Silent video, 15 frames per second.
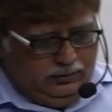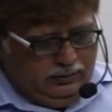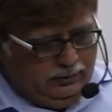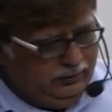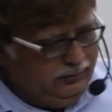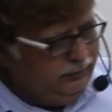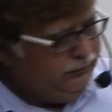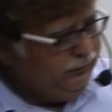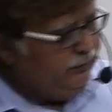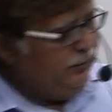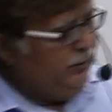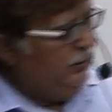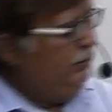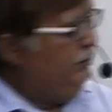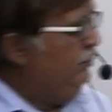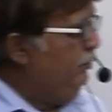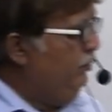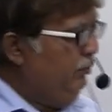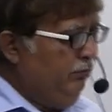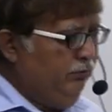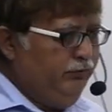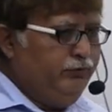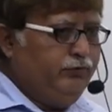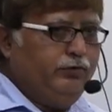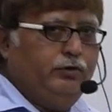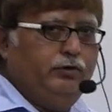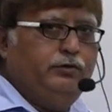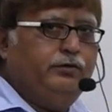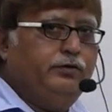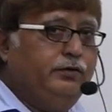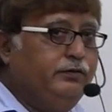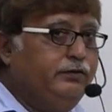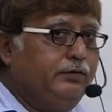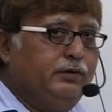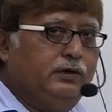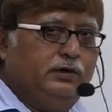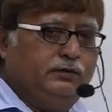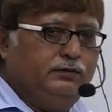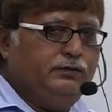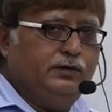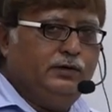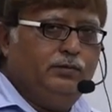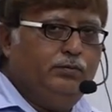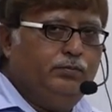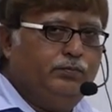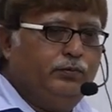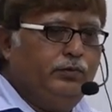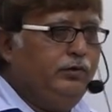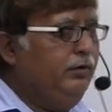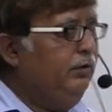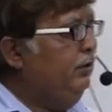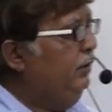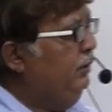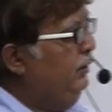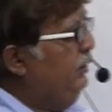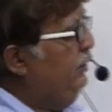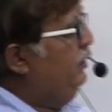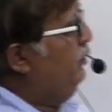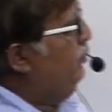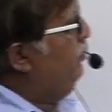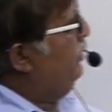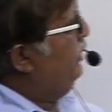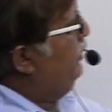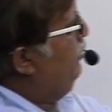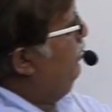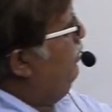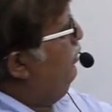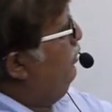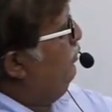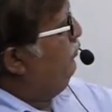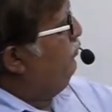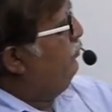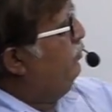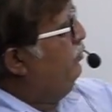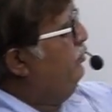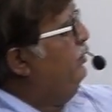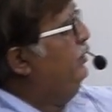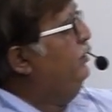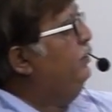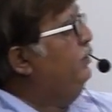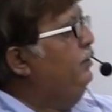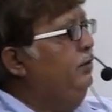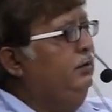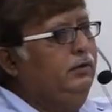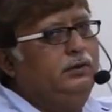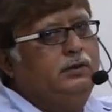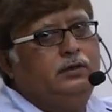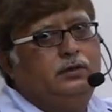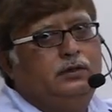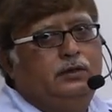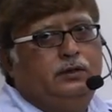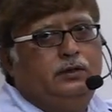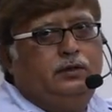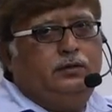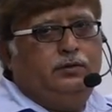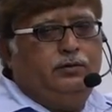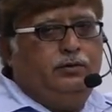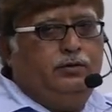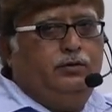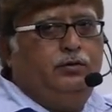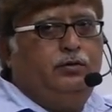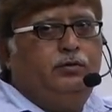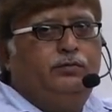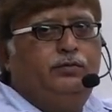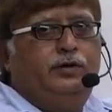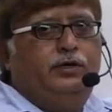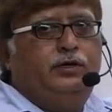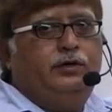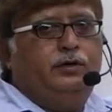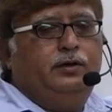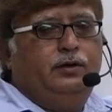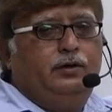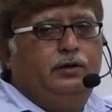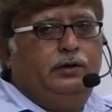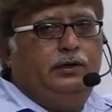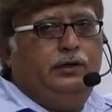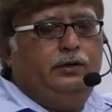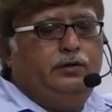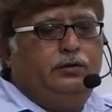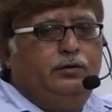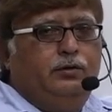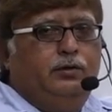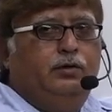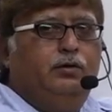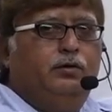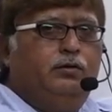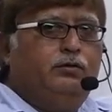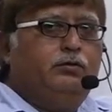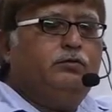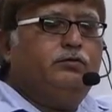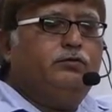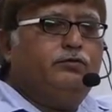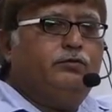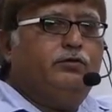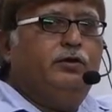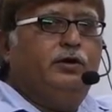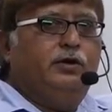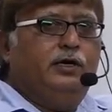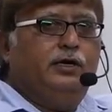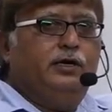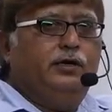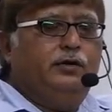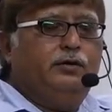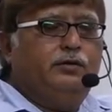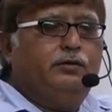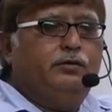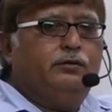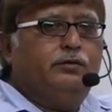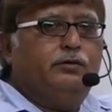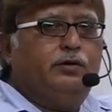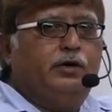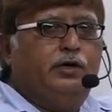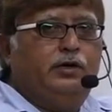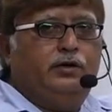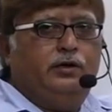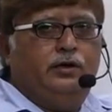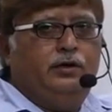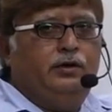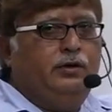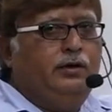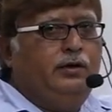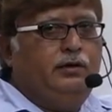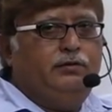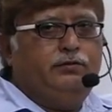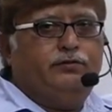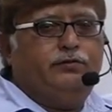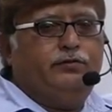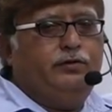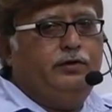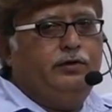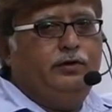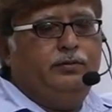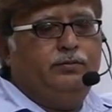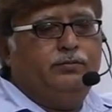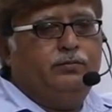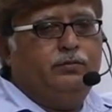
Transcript: Understand, to solve this example, here my dear student, nowhere it looks like taking LCM.